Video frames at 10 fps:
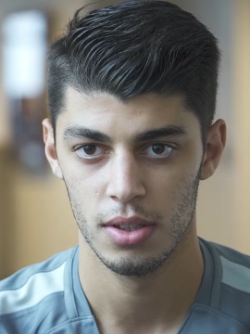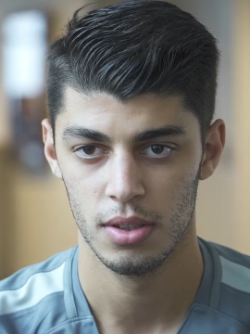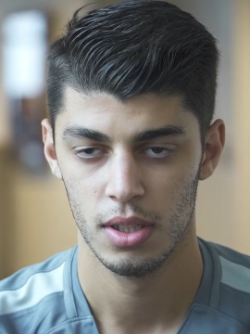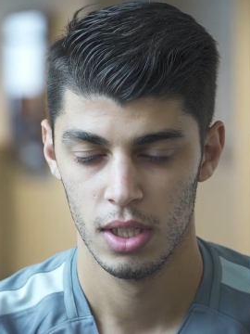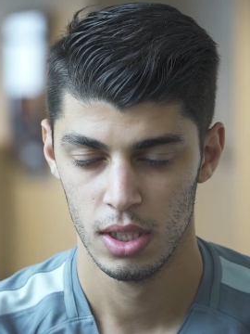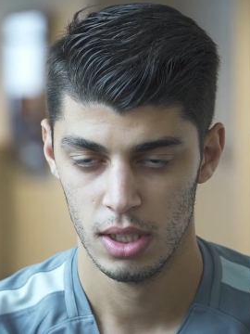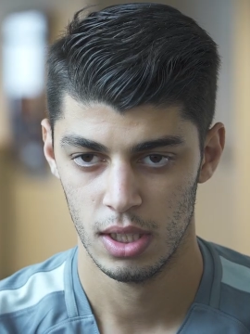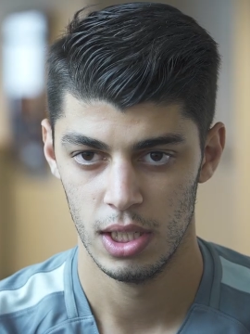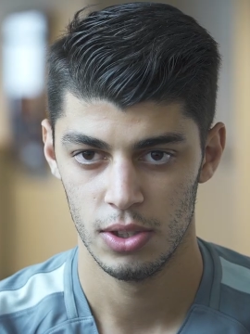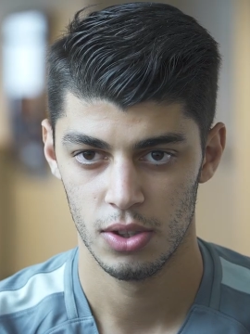and
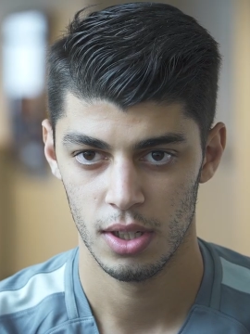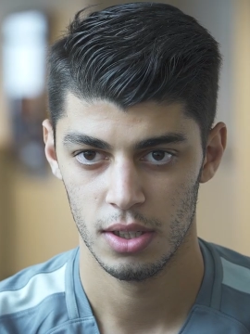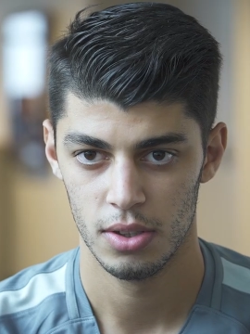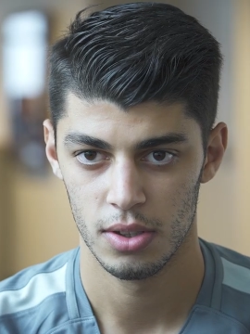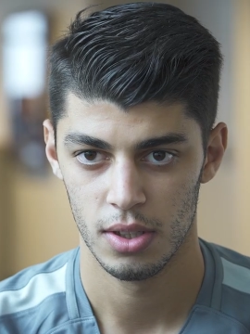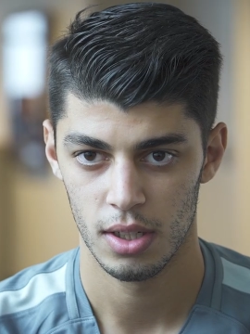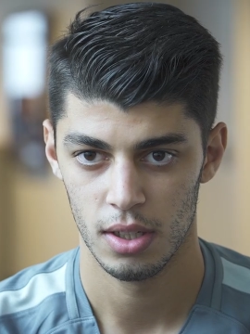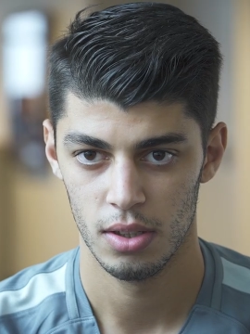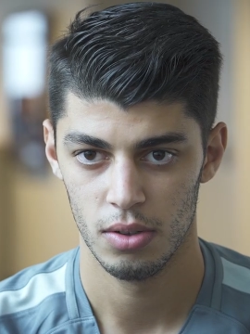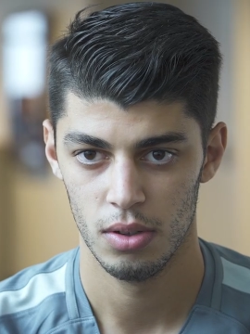each day just
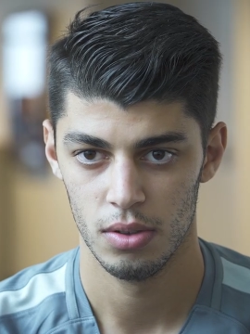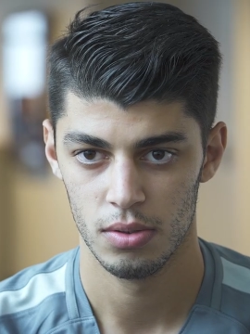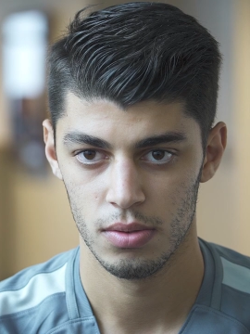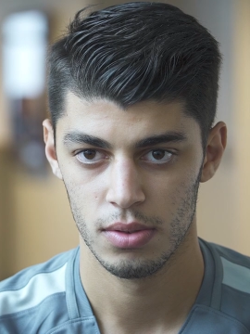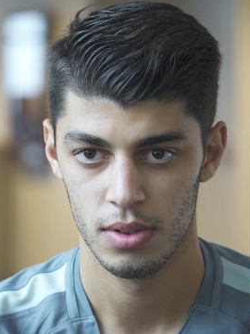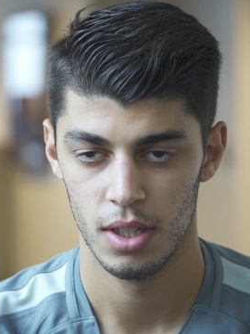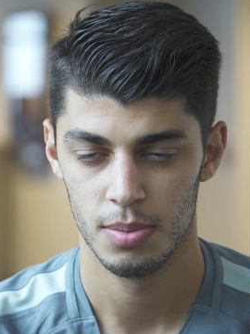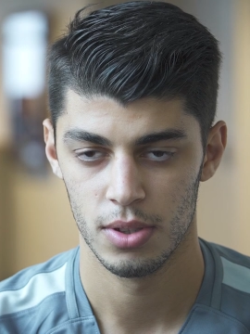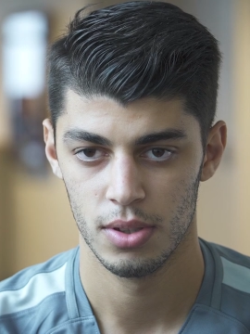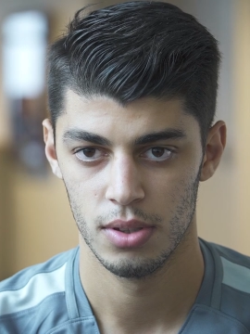taking little, little
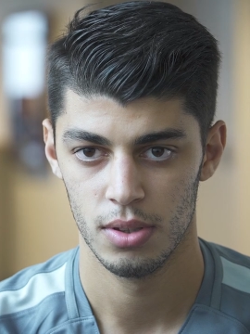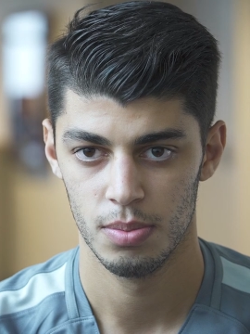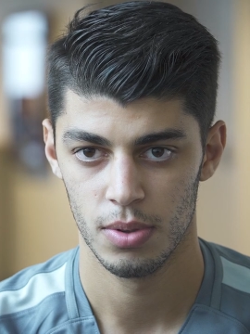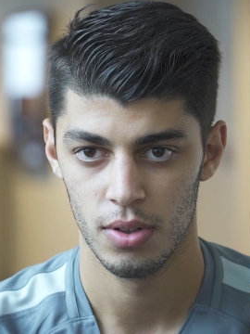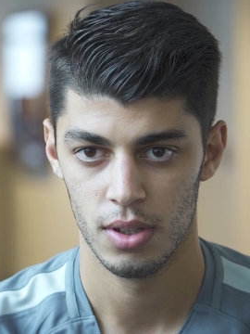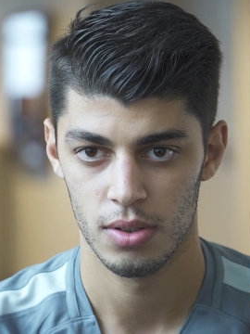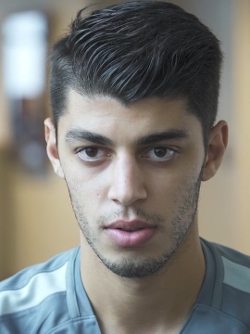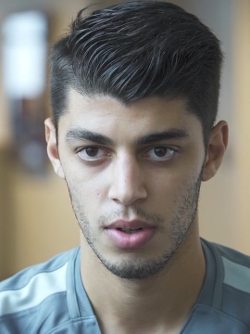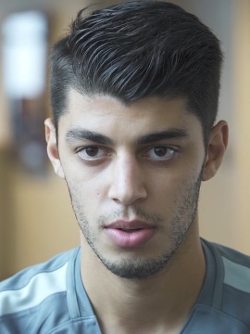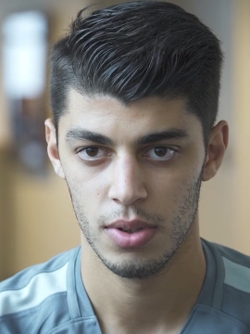steps to progress
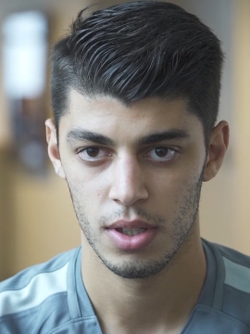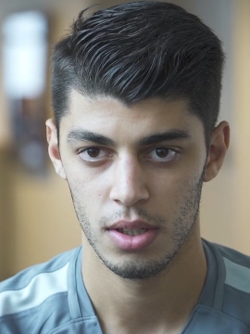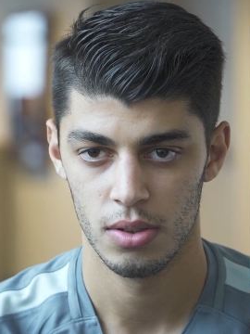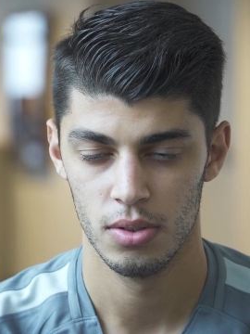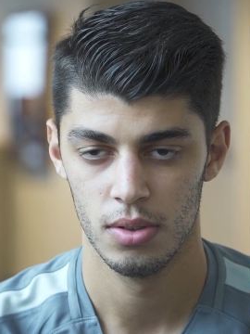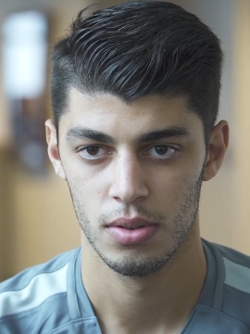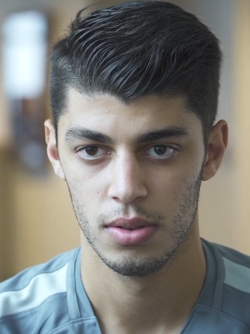to where I want to get to.